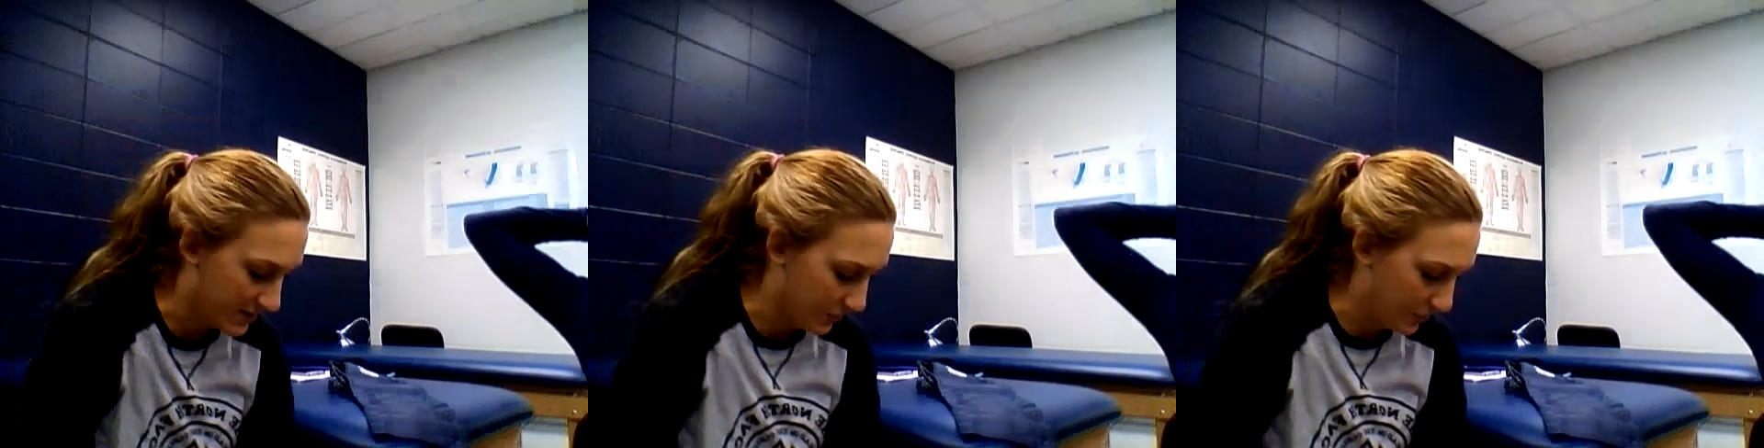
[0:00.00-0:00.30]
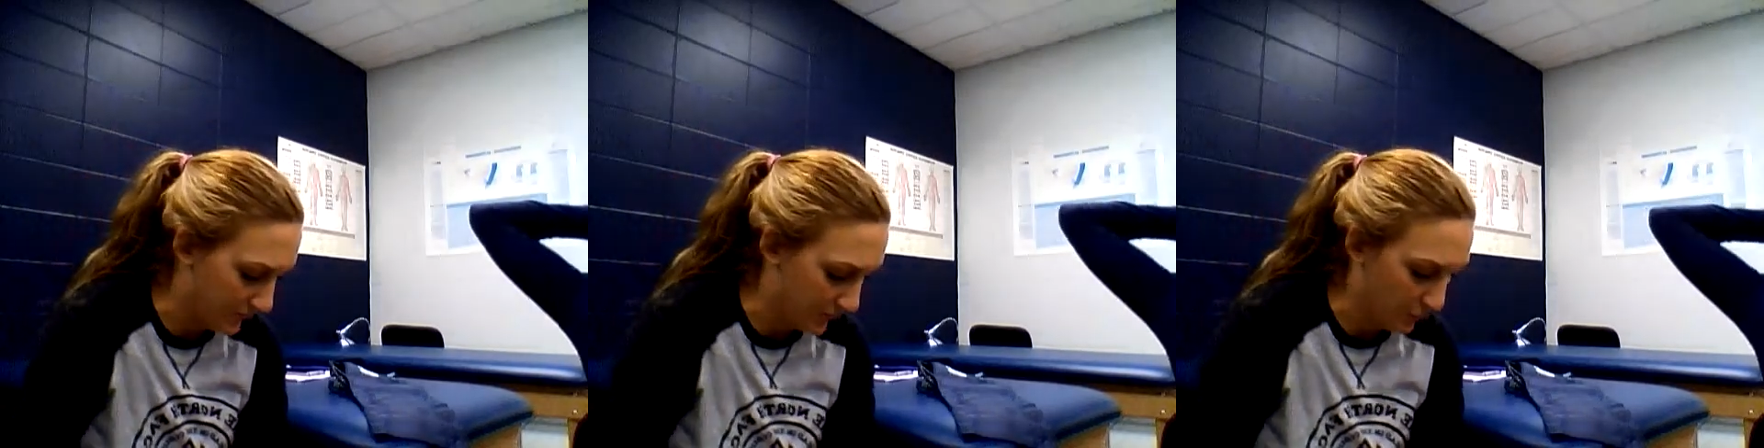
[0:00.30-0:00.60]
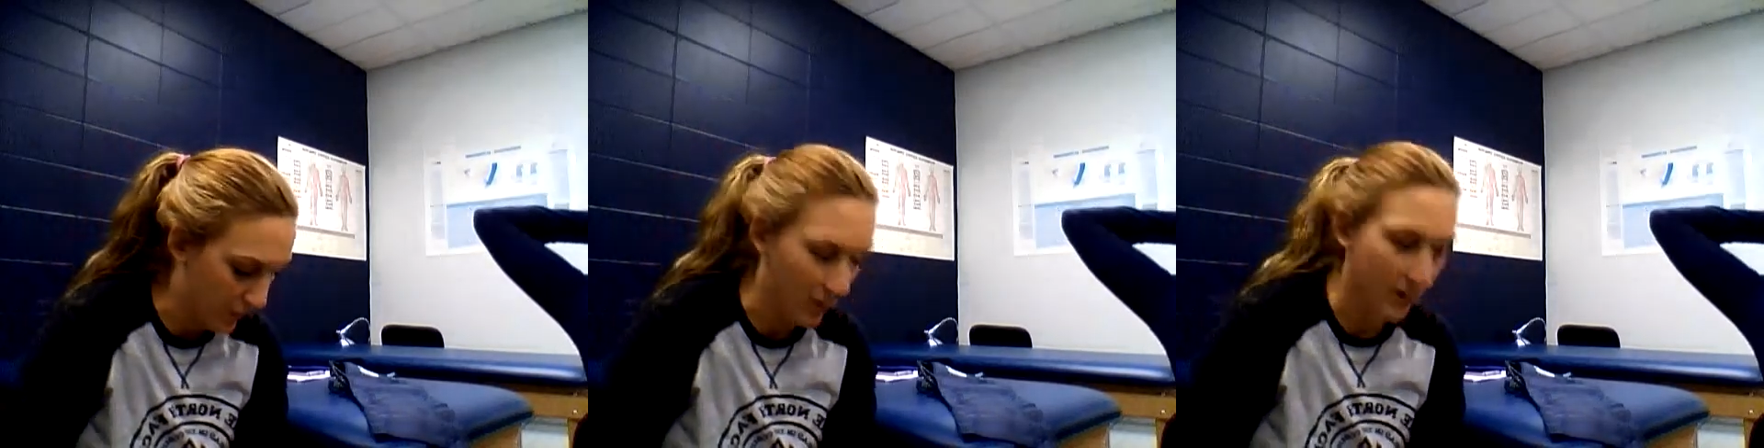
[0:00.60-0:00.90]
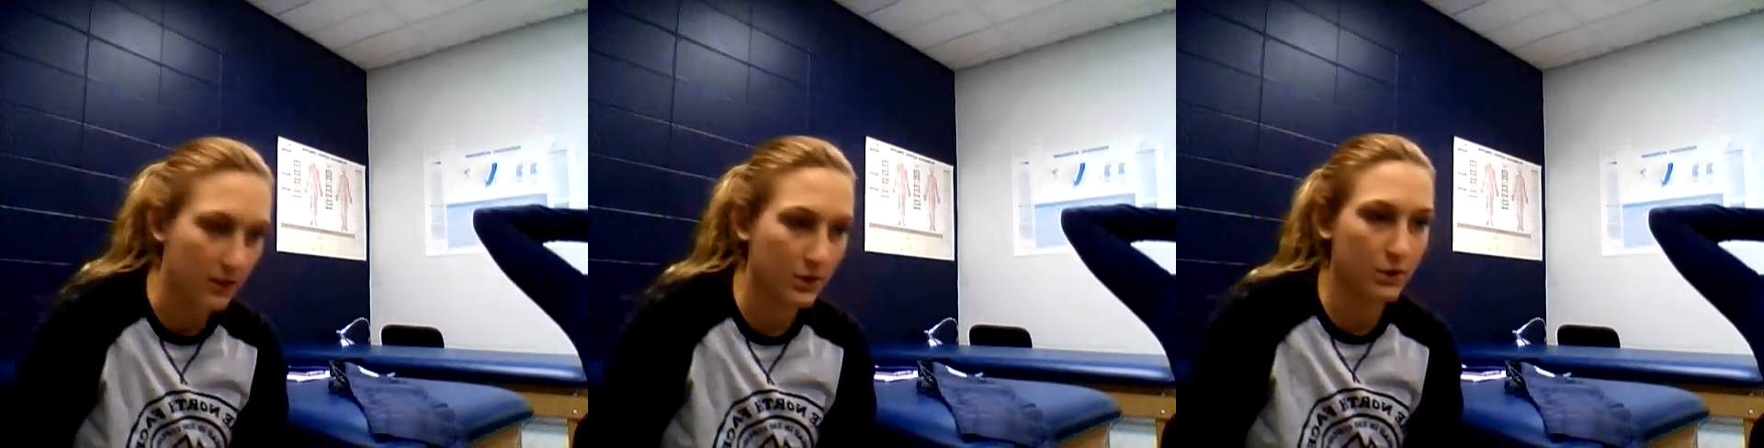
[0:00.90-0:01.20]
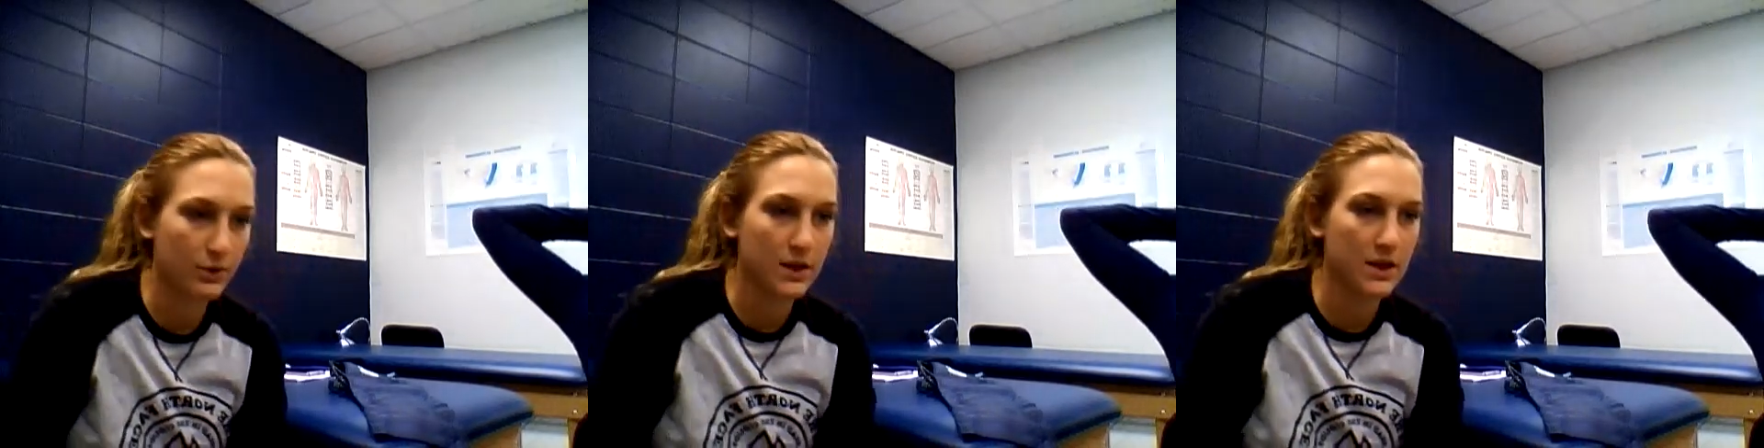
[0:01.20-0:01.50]
So if they're wearing
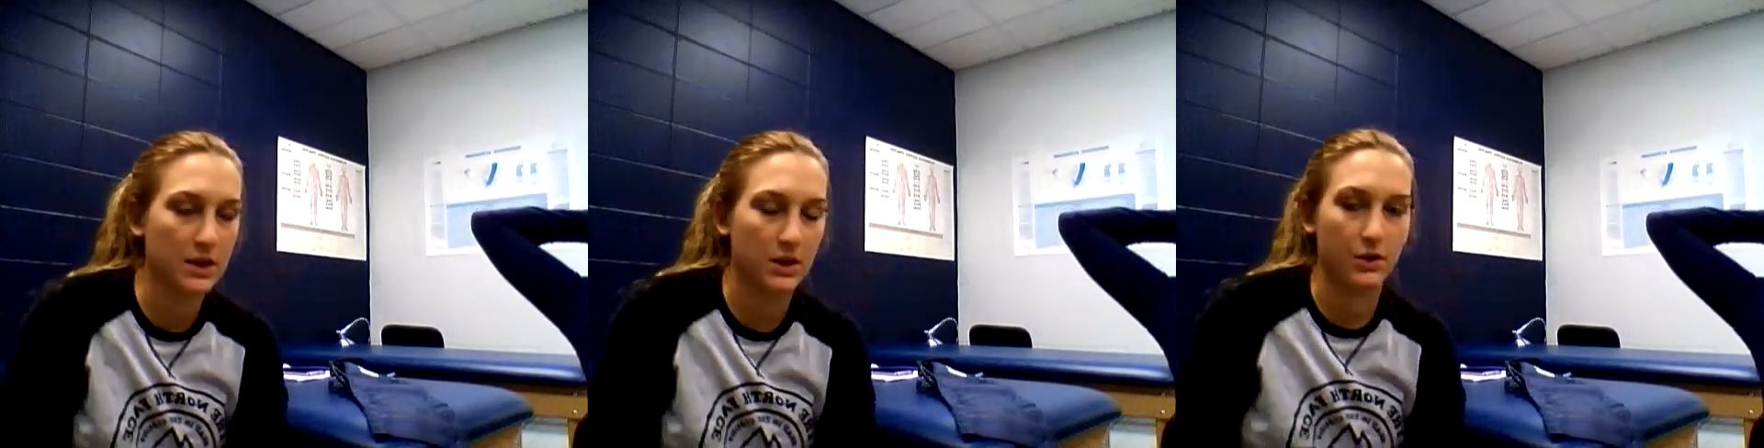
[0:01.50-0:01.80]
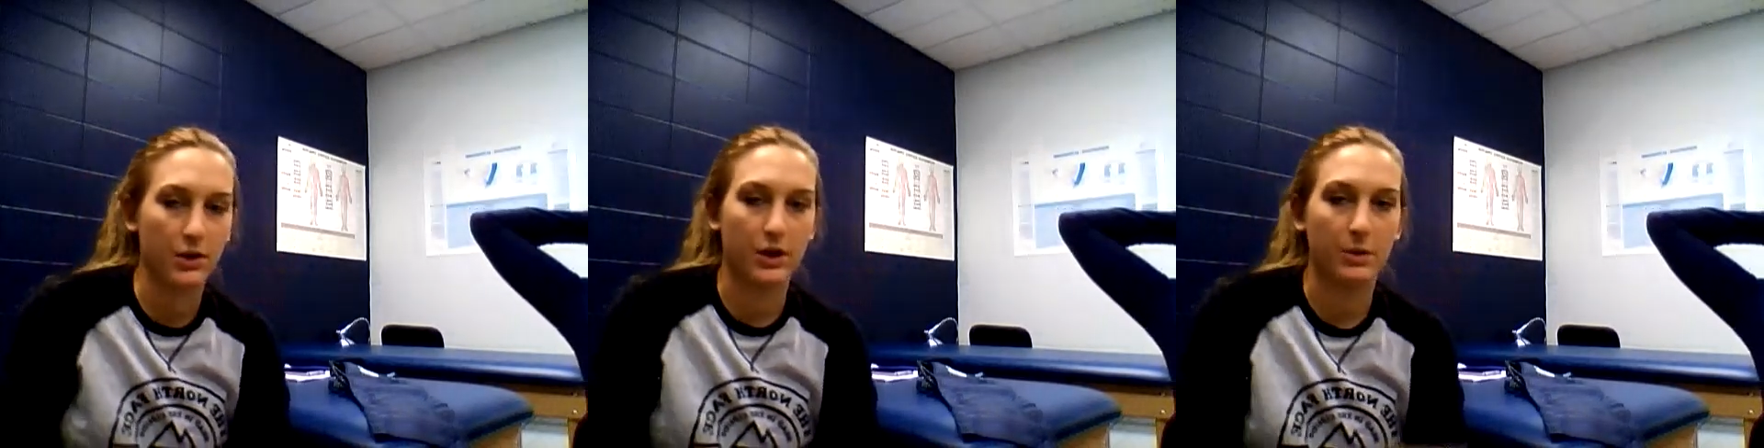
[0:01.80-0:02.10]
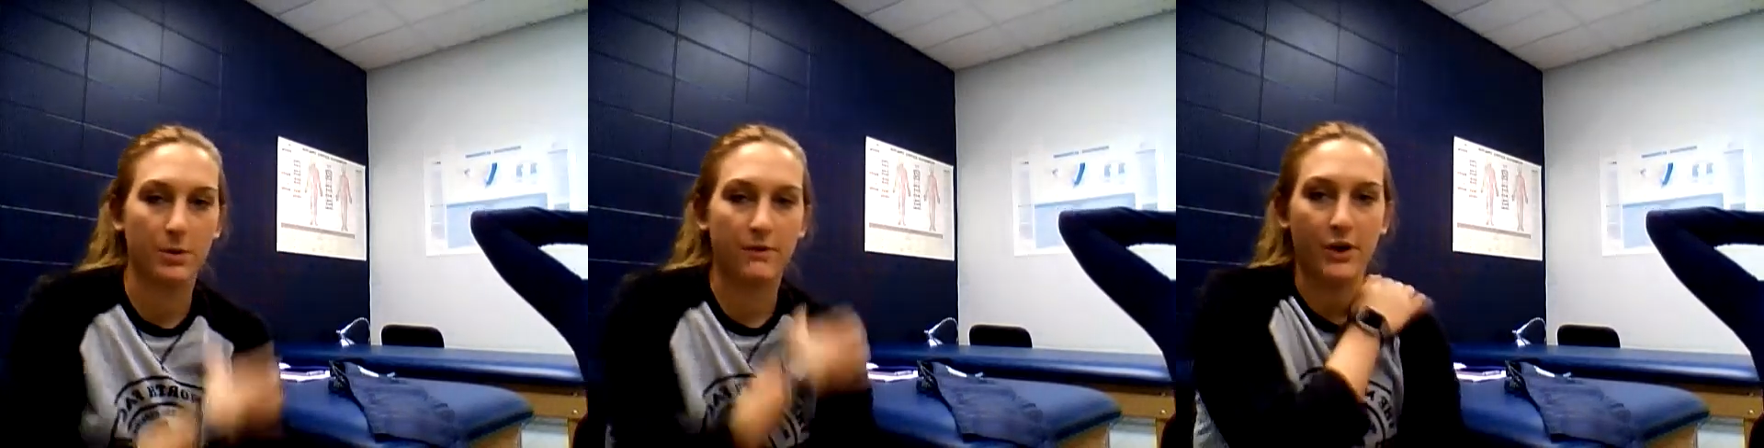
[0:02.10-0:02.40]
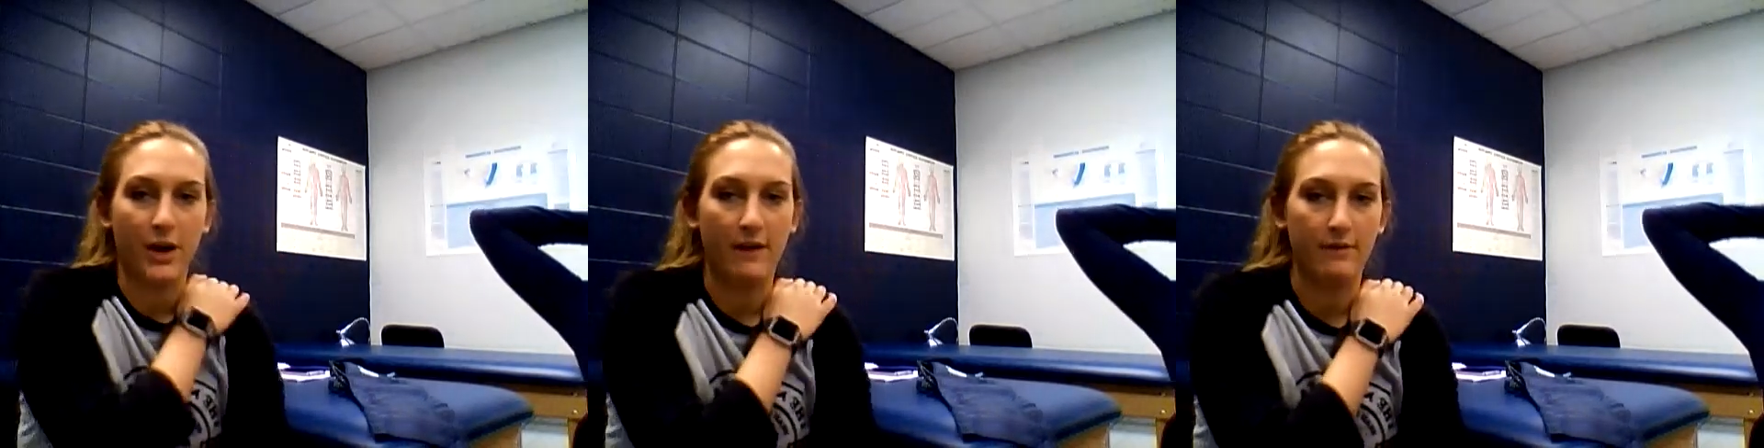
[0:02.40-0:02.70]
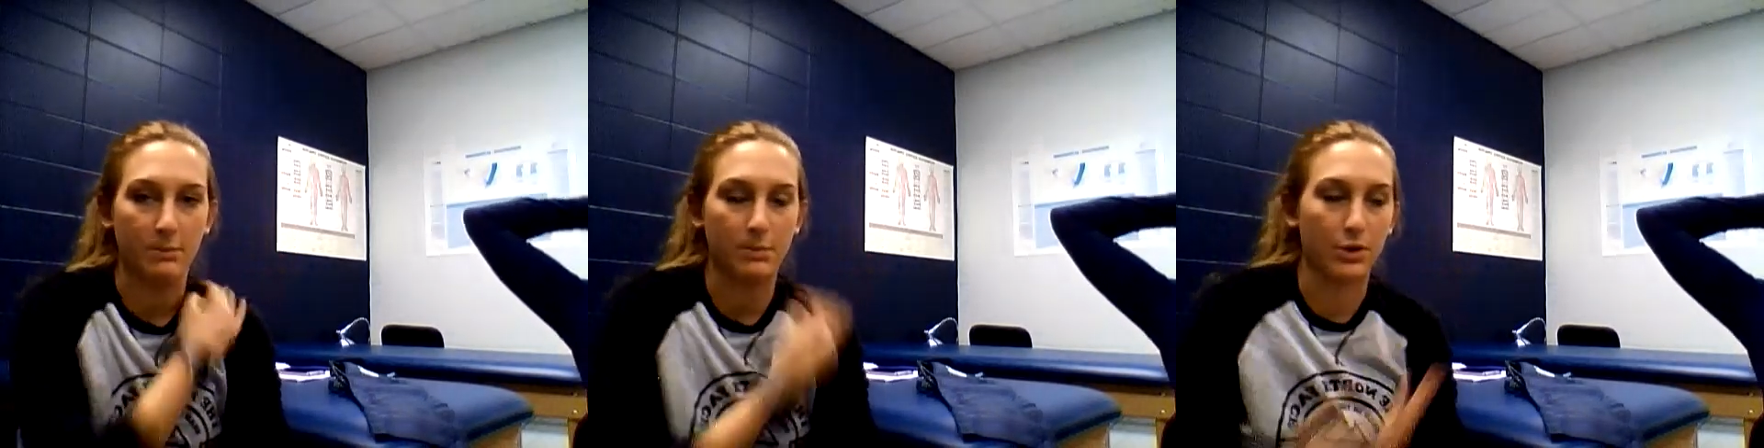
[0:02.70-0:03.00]
clothing, you're going to prefer to have
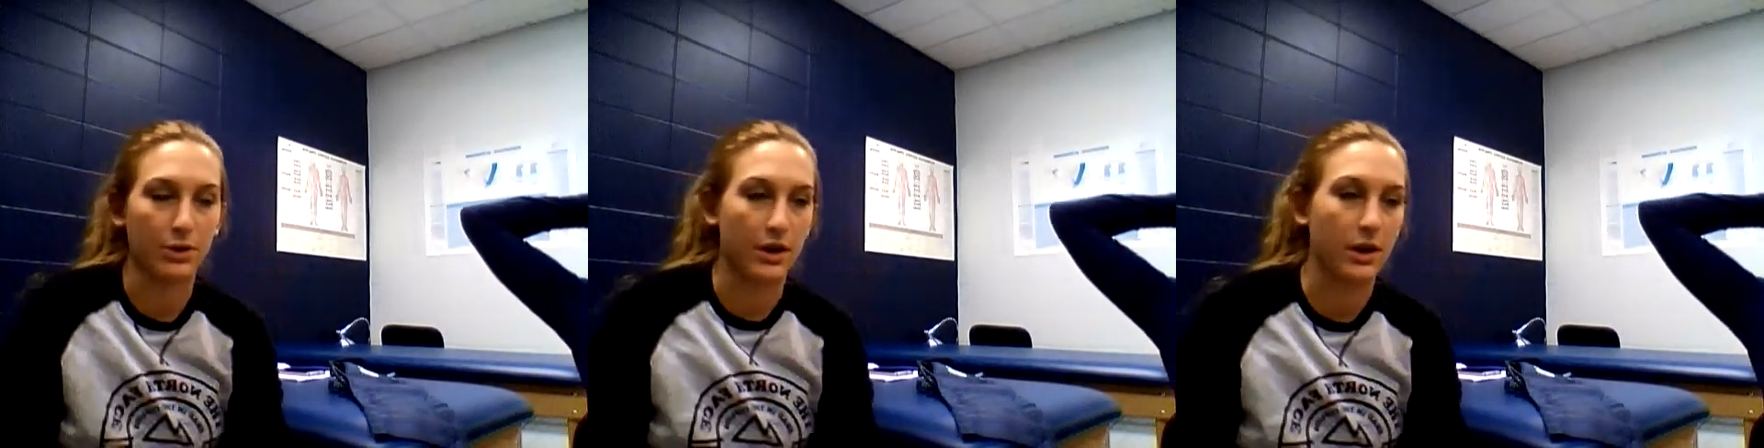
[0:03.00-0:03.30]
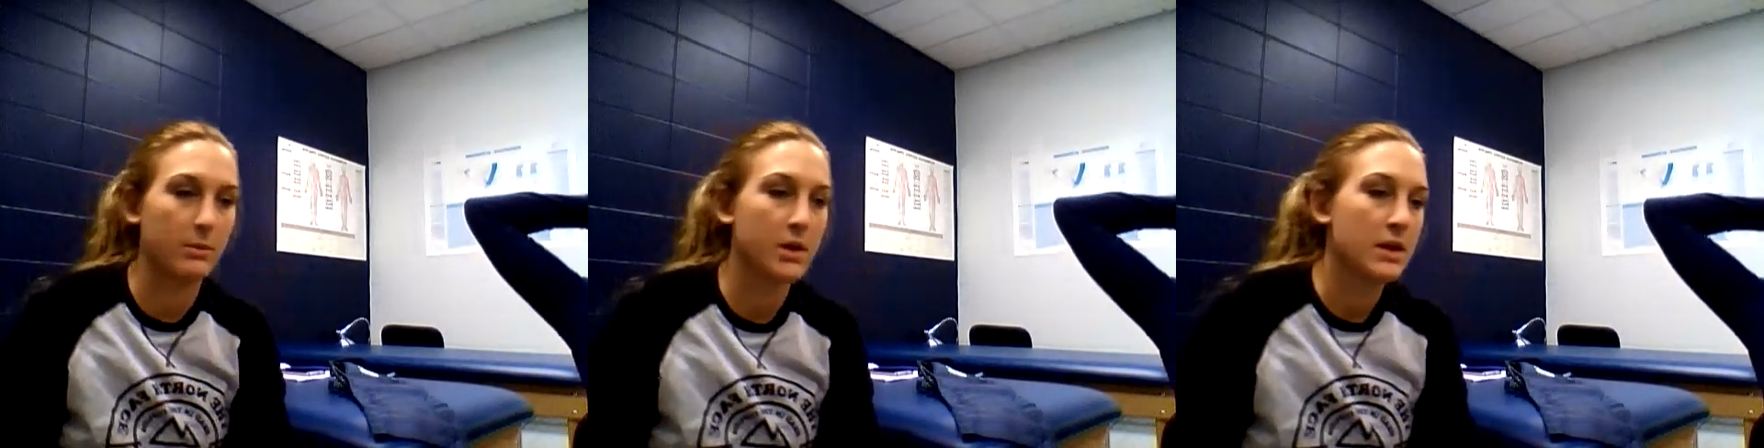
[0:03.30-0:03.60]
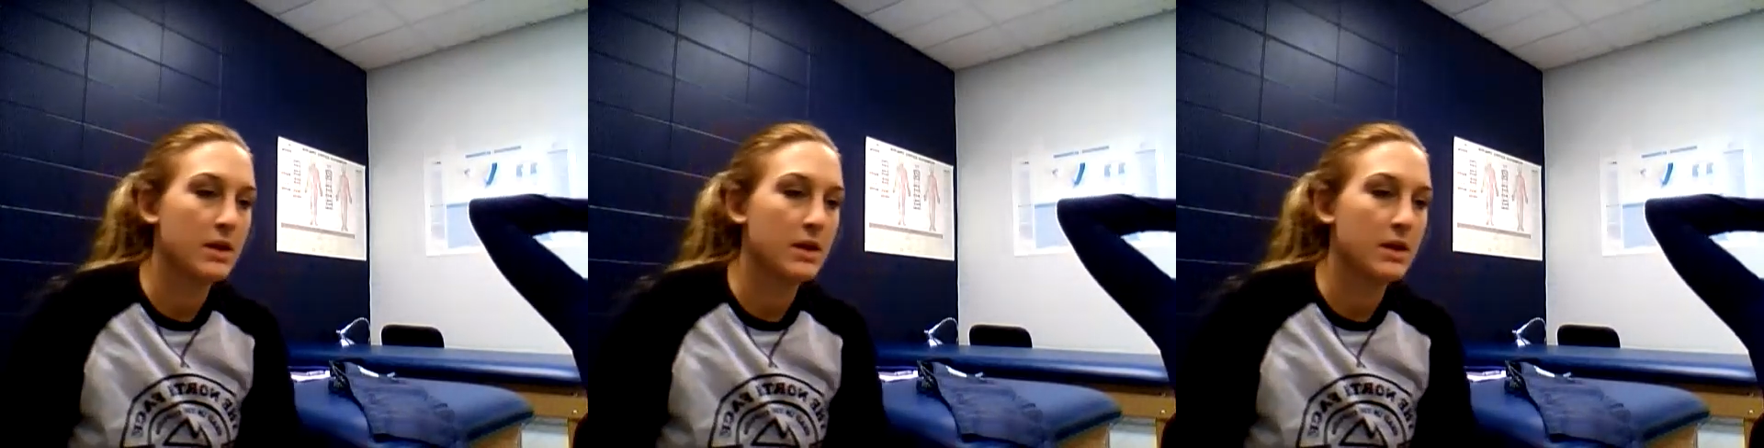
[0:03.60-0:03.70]
them pull it up.